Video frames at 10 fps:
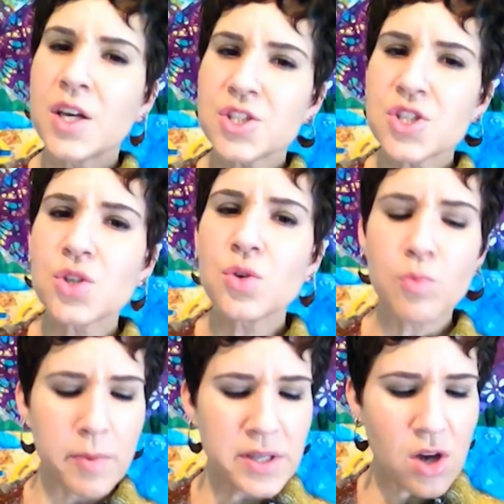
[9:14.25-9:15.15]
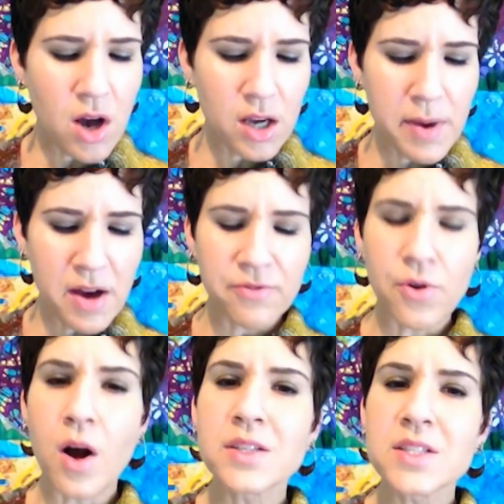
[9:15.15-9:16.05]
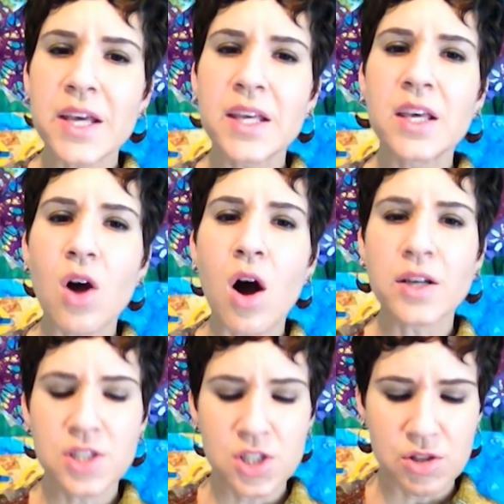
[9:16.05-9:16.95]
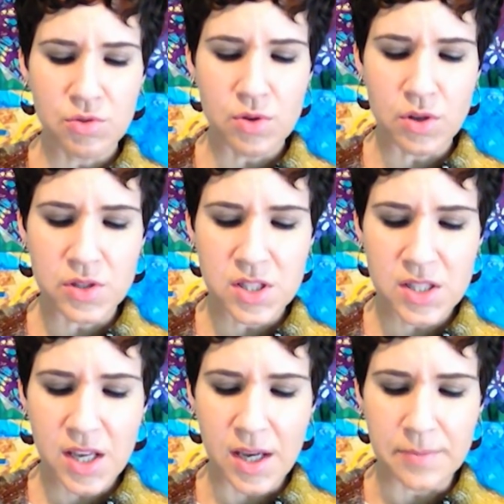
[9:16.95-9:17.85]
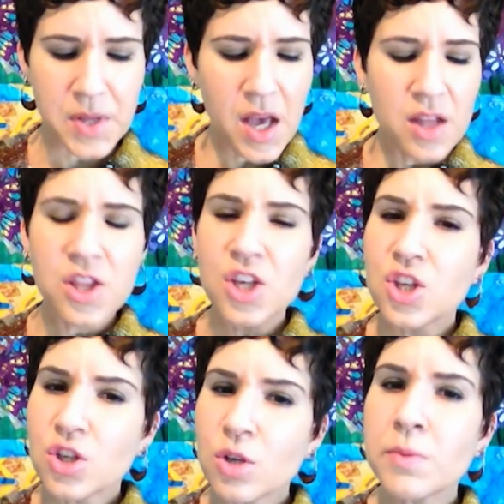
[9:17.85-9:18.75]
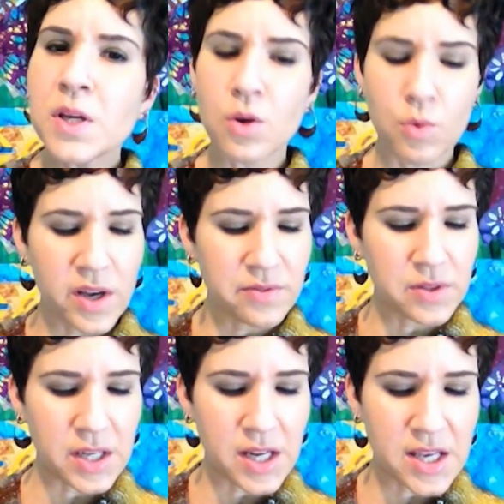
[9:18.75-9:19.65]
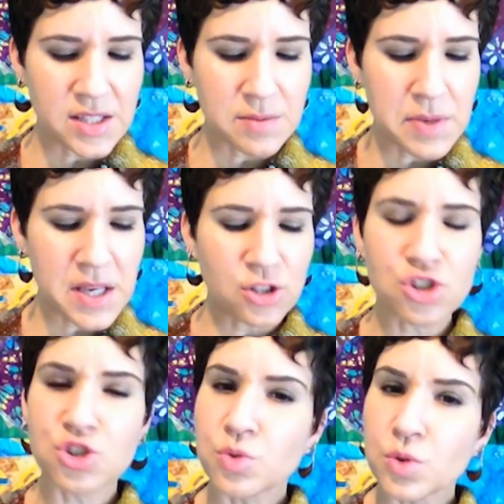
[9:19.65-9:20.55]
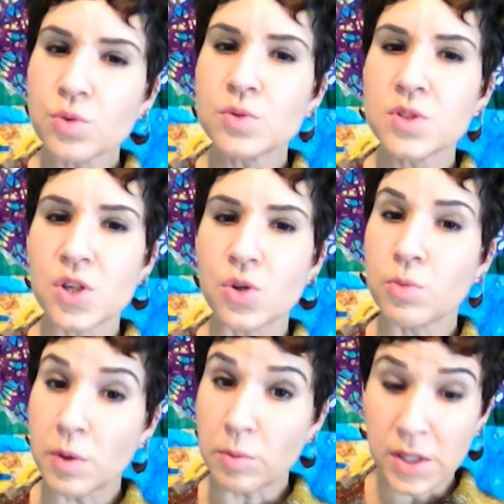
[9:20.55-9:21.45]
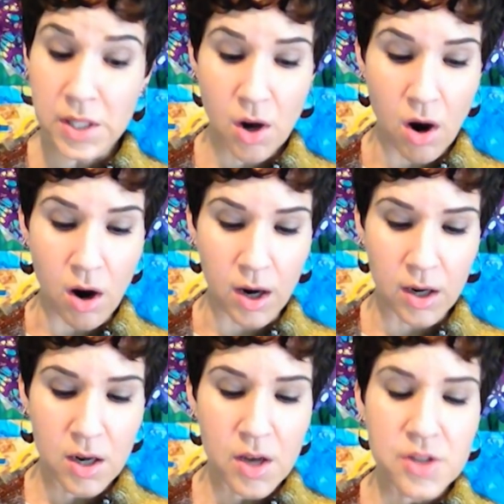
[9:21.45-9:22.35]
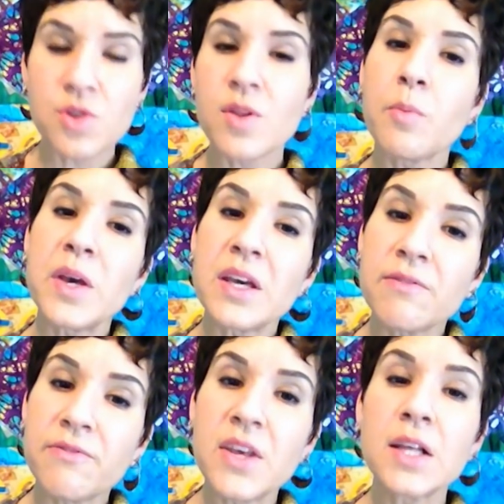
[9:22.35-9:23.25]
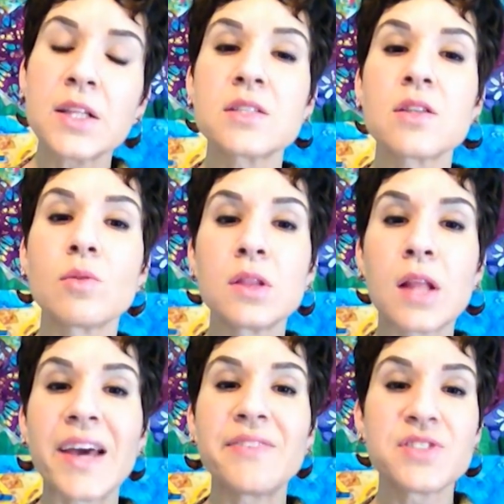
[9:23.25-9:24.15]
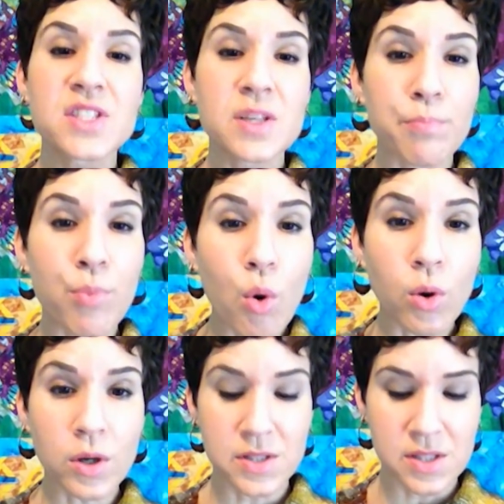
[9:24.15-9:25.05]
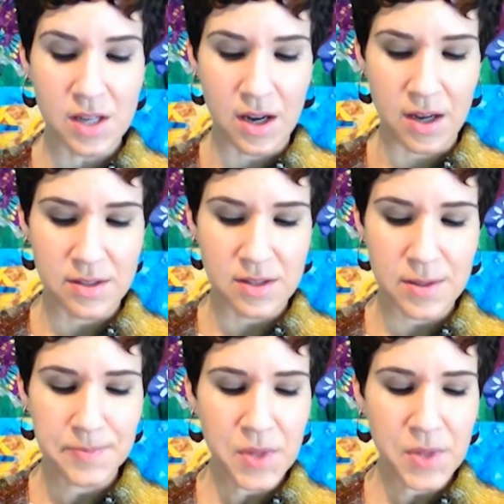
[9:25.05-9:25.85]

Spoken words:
2, when we talk about frogs taking in oxygen through their skin, the human equivalent is being true to who we really are so that we can feel as though life supports us.